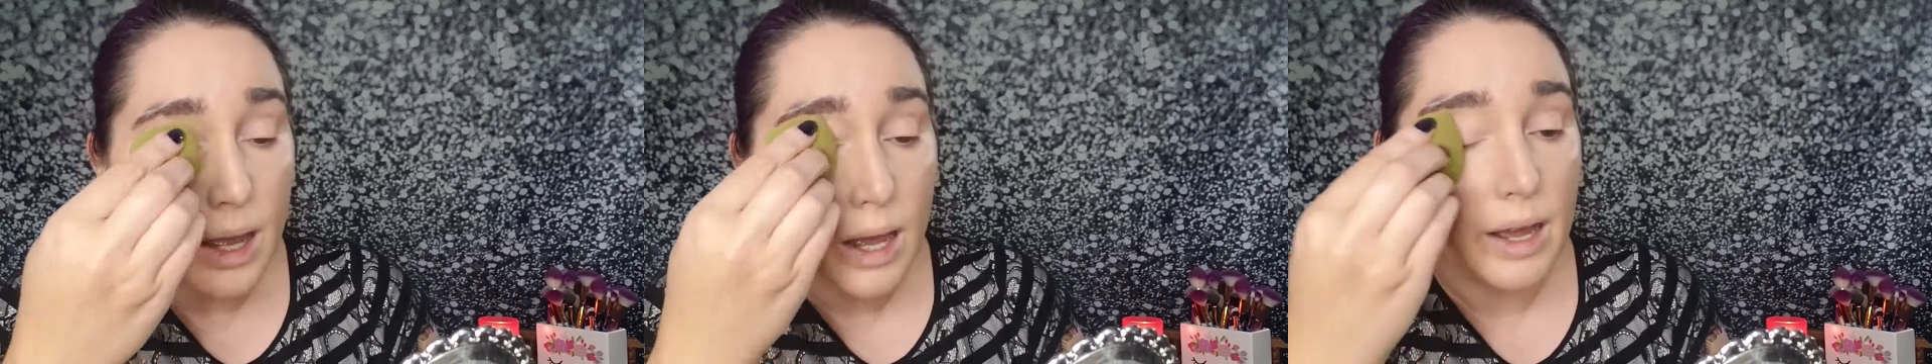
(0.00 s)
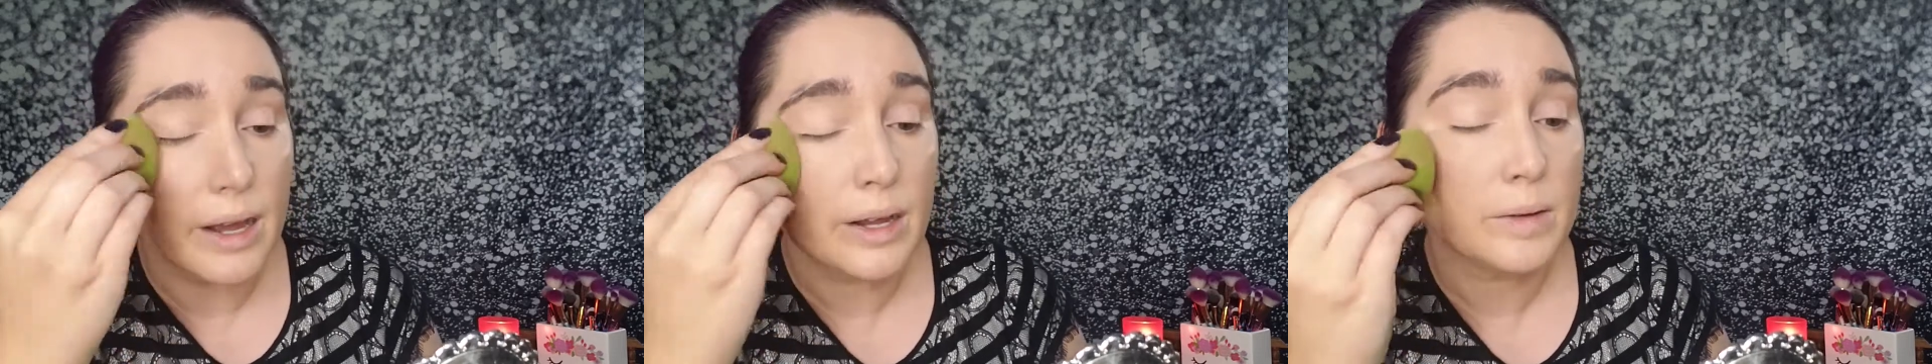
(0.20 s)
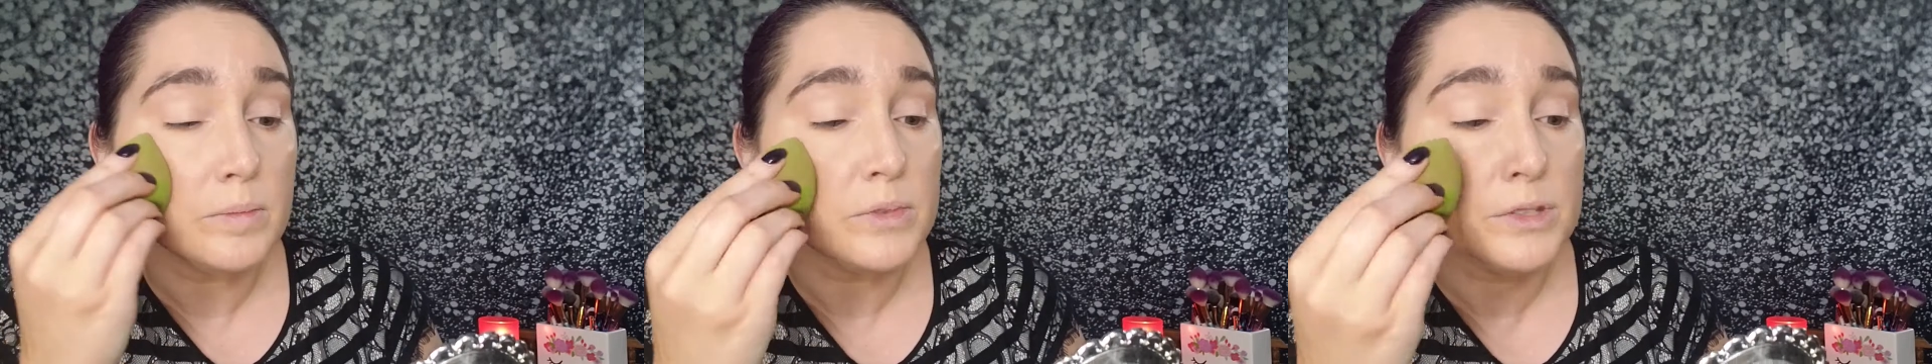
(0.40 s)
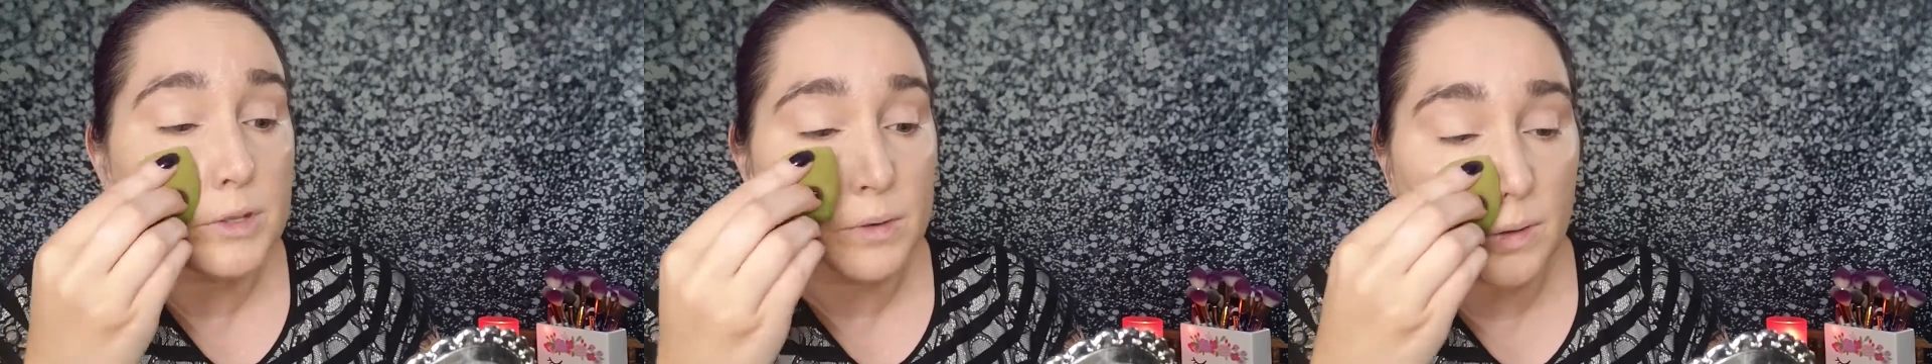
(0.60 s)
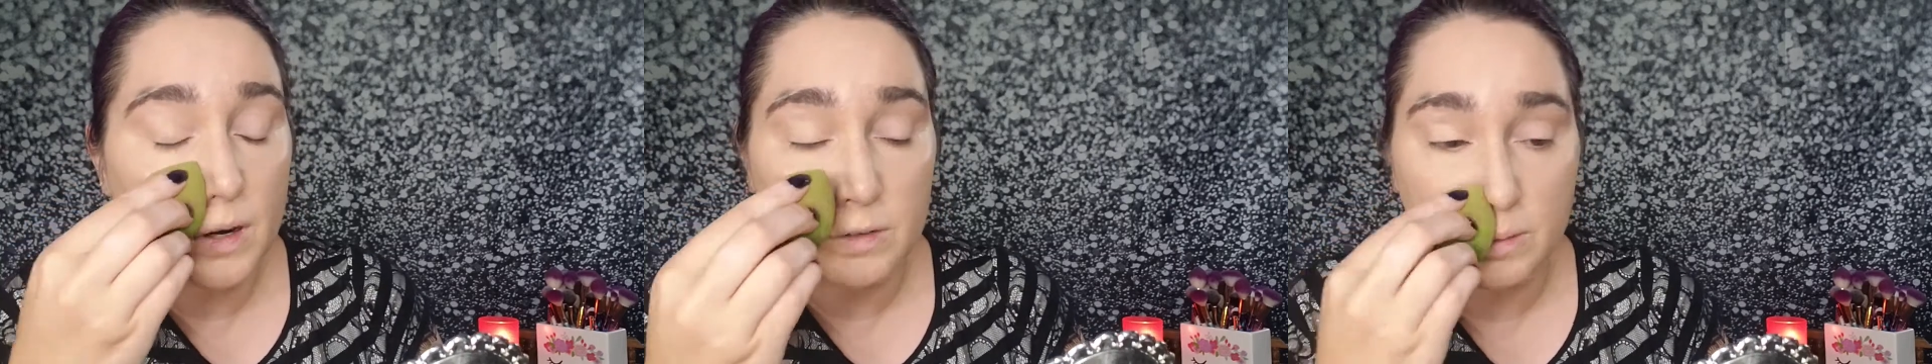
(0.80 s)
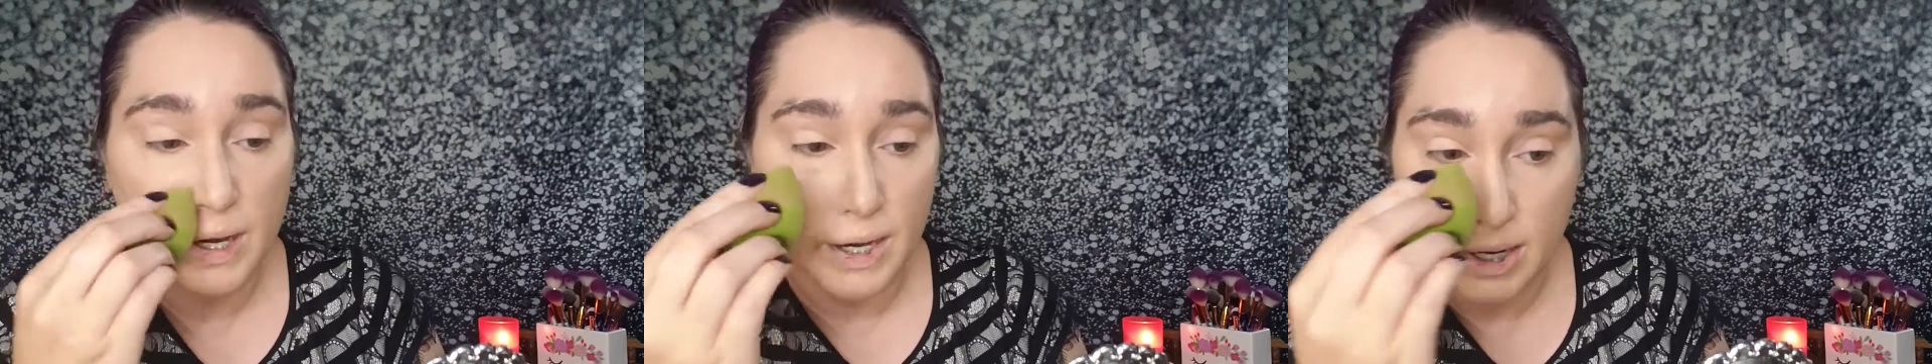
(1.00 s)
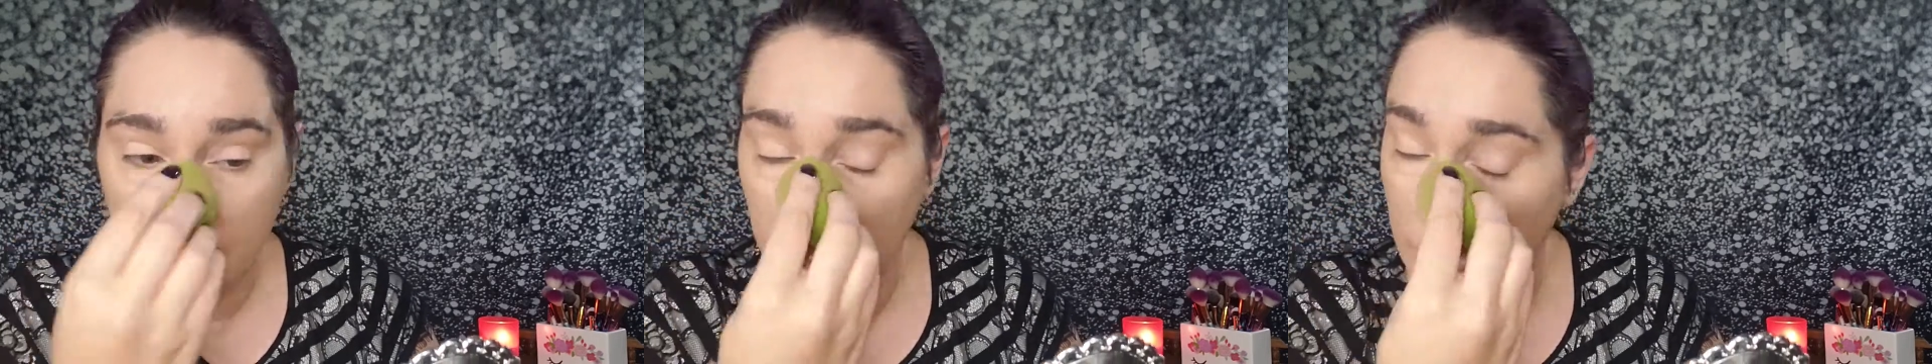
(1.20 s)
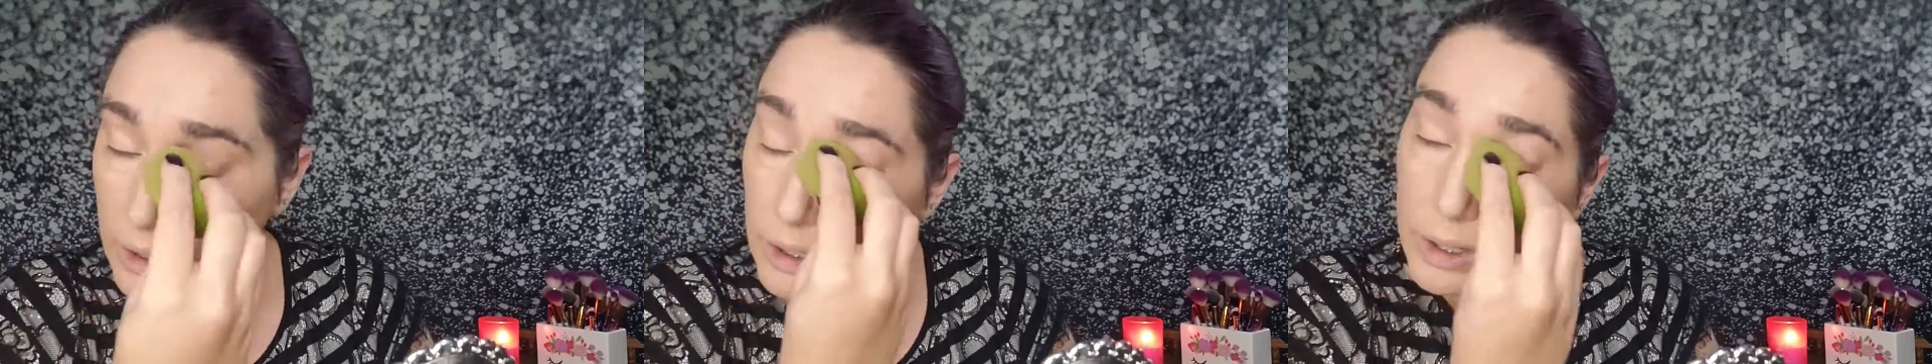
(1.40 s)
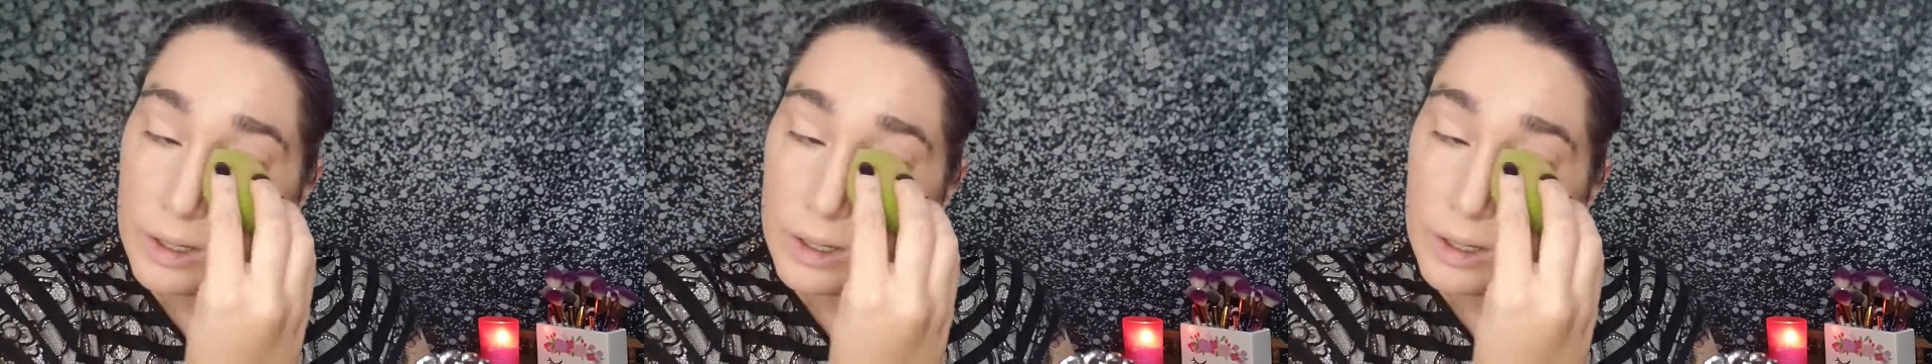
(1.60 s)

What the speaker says: I'm so not ready.